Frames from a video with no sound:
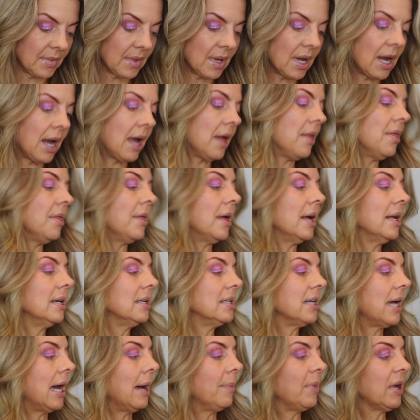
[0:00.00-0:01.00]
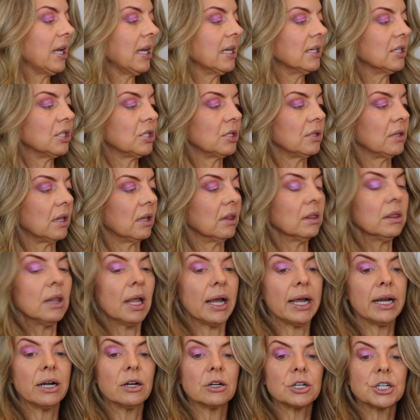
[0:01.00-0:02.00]
And then dabbing into the
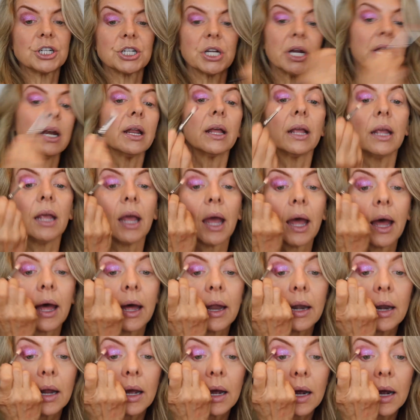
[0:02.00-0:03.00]
lighter shade again.